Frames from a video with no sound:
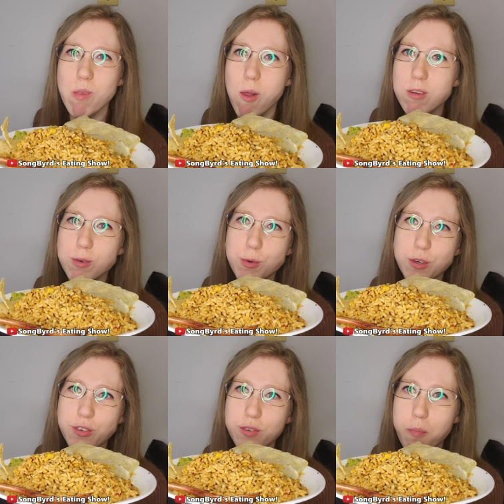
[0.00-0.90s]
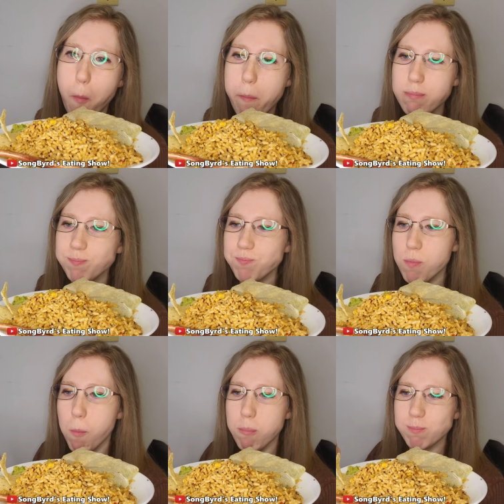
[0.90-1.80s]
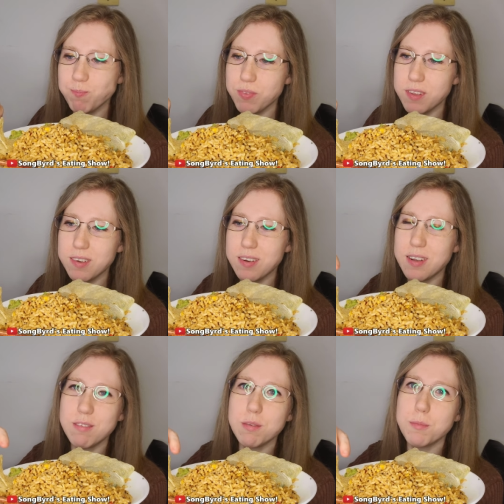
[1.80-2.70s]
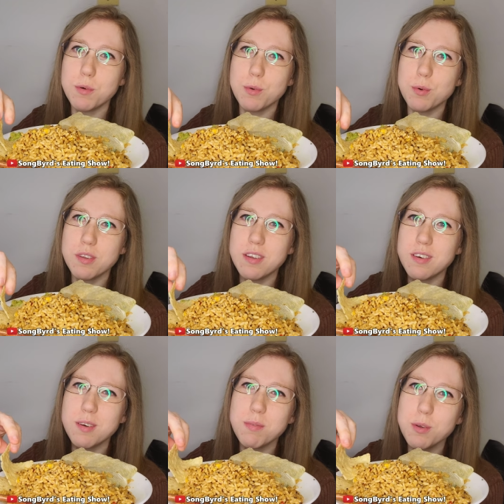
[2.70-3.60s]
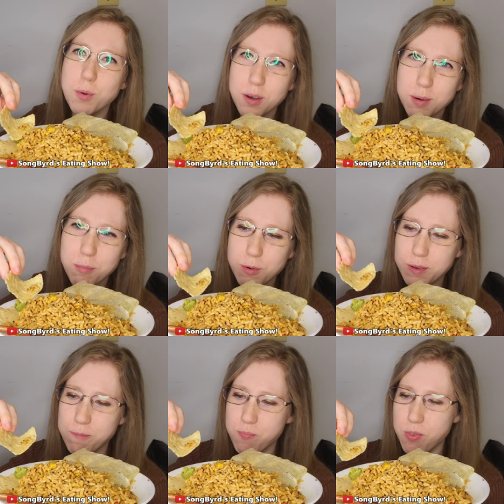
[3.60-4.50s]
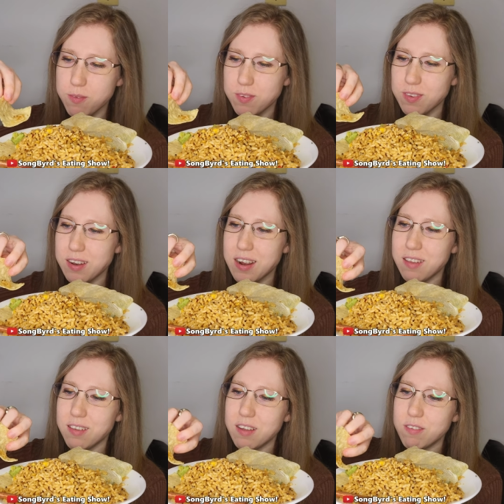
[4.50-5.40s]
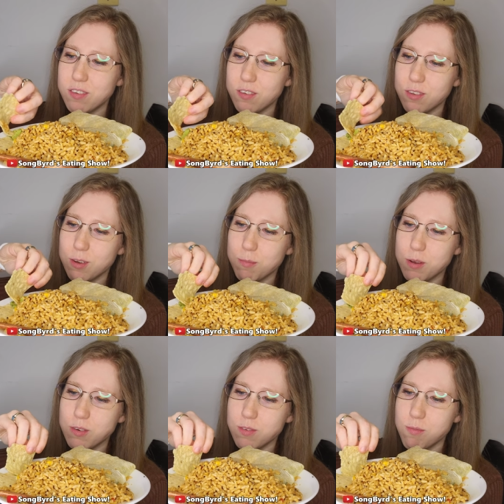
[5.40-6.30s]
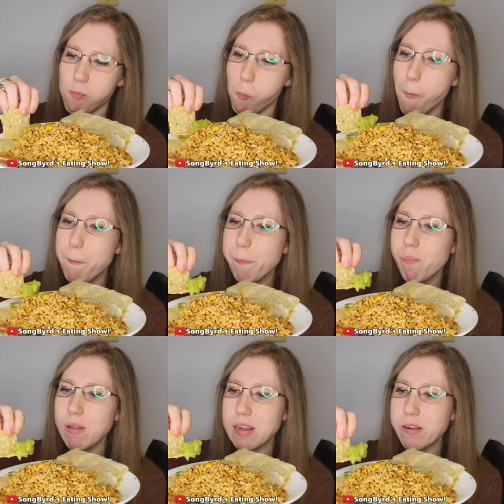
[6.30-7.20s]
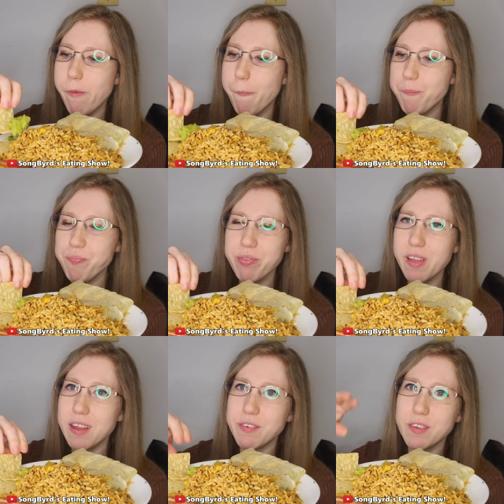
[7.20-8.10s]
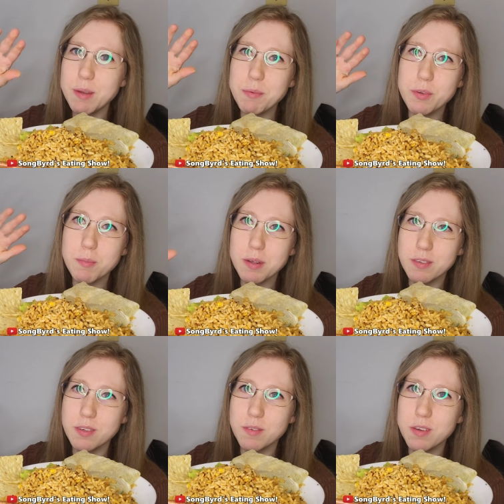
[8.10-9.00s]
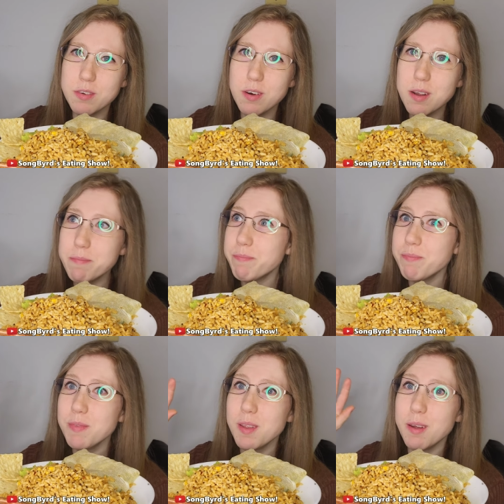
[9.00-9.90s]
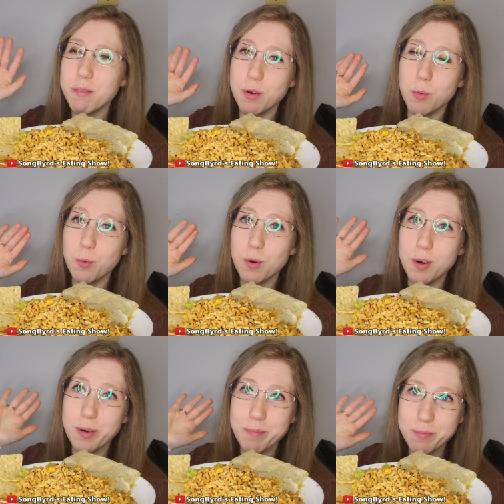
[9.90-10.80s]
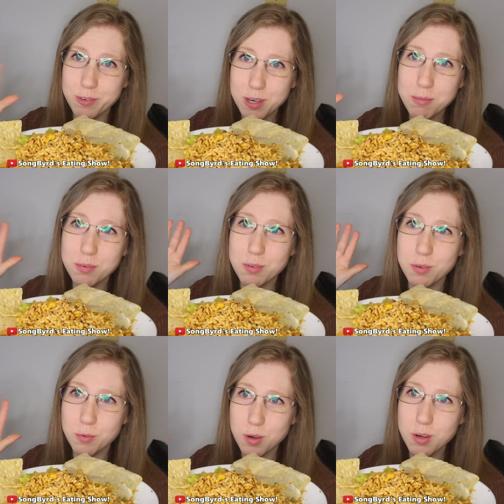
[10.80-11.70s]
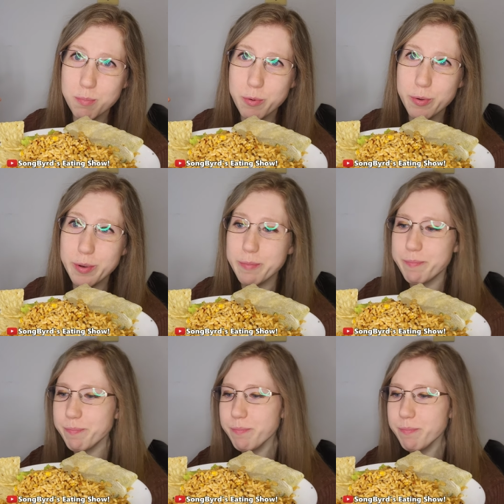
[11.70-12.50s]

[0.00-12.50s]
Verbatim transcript: And of course, I gotta have some more tortilla chips and guacamole. That I love it so much. Like, if you take me to a Mexican restaurant, I'm gonna order chips, guacamole,